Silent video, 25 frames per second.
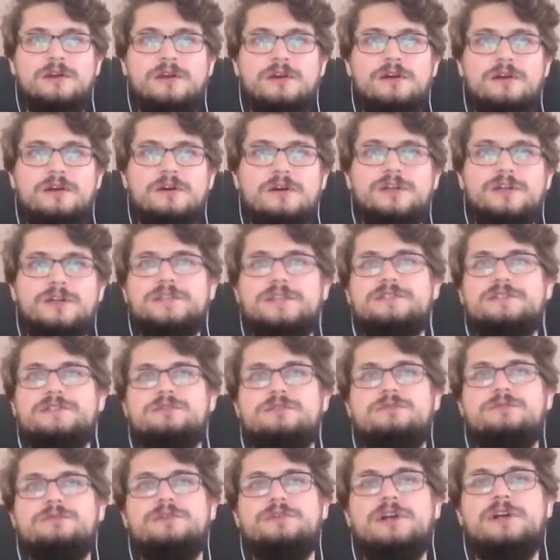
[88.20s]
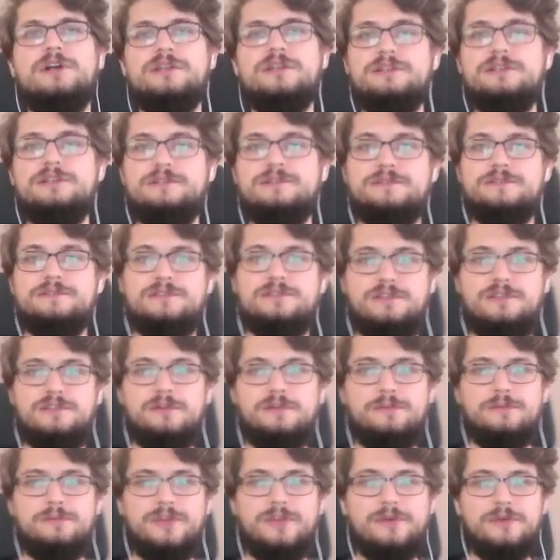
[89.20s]
Okay, so regarding
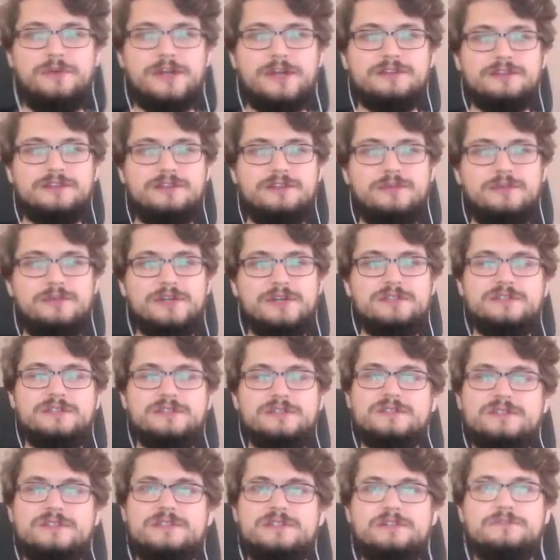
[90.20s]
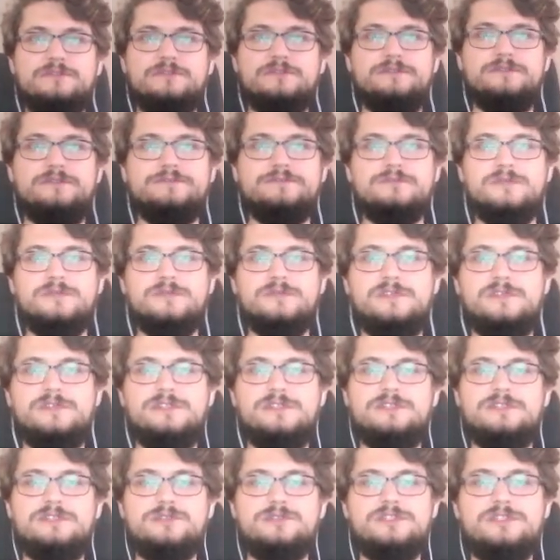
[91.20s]
the debugging itself, in
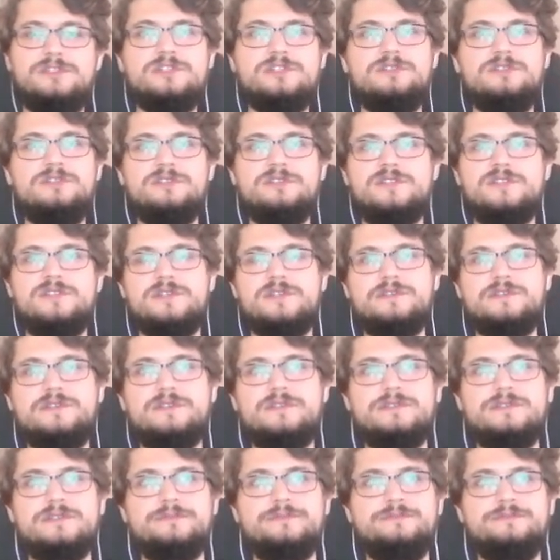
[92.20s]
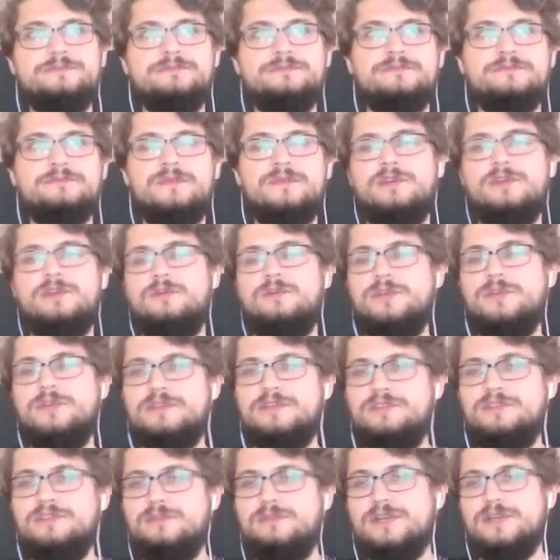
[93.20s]
a traditional sense, we
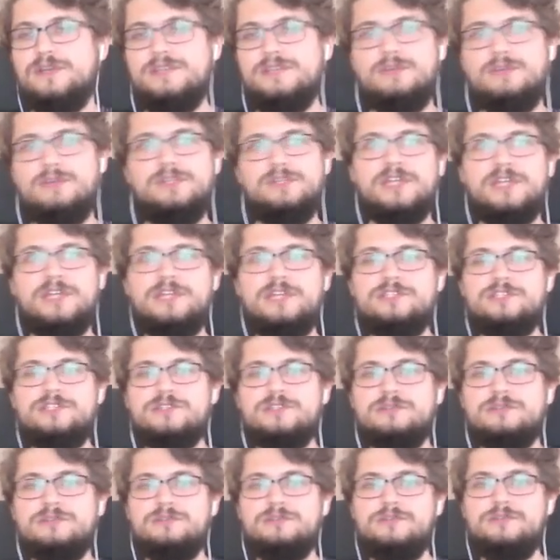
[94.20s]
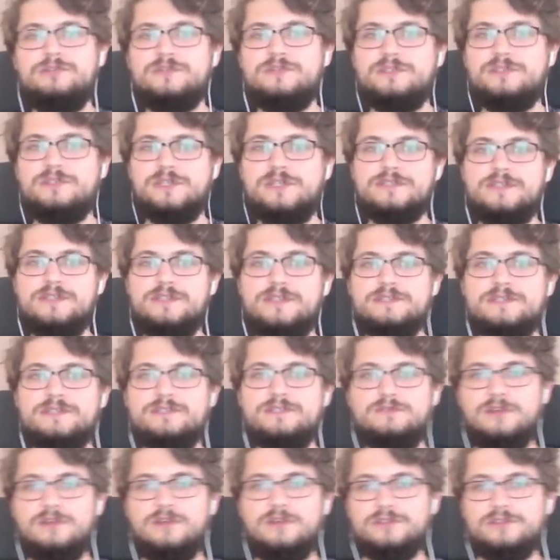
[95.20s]
can debug the application using
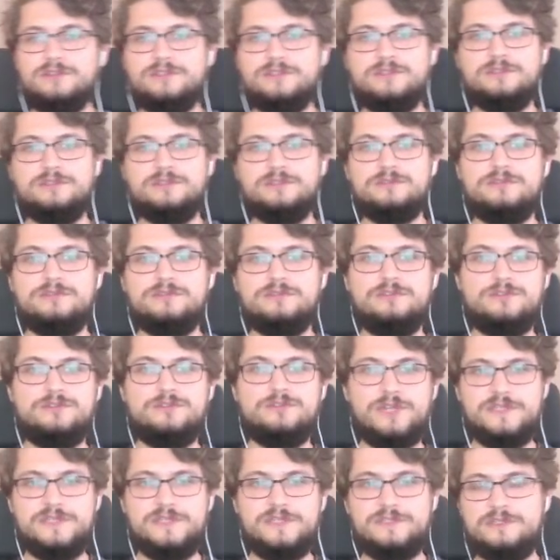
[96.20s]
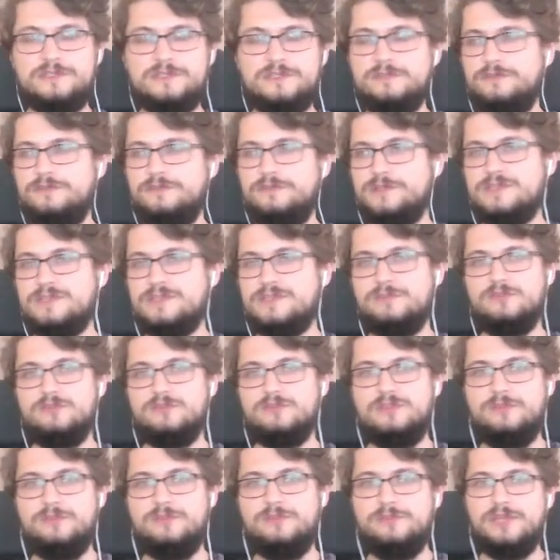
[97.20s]
extensive logging, tracing, for example,
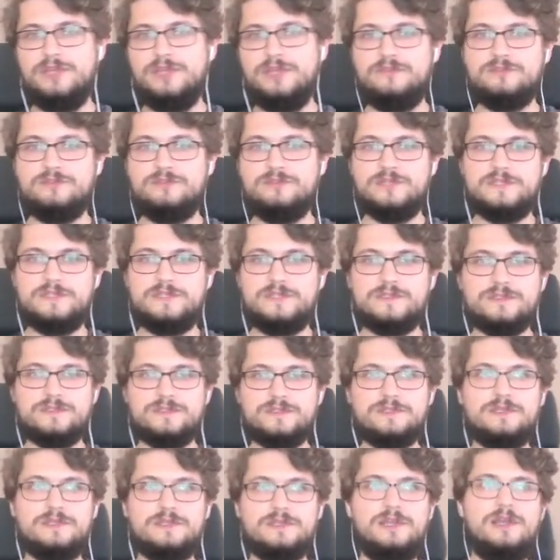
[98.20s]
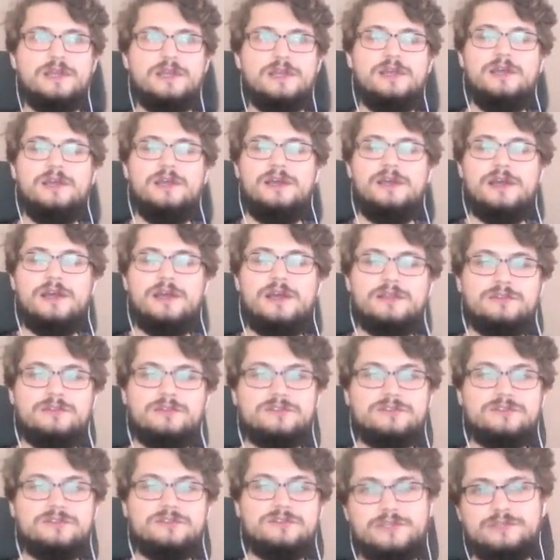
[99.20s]
eBPF traces, and
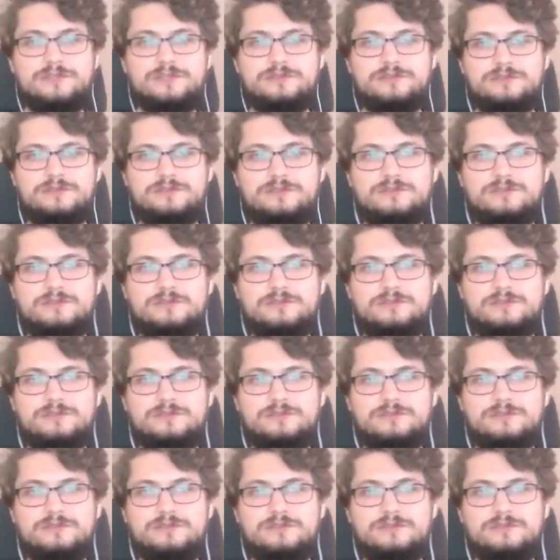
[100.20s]
also we can,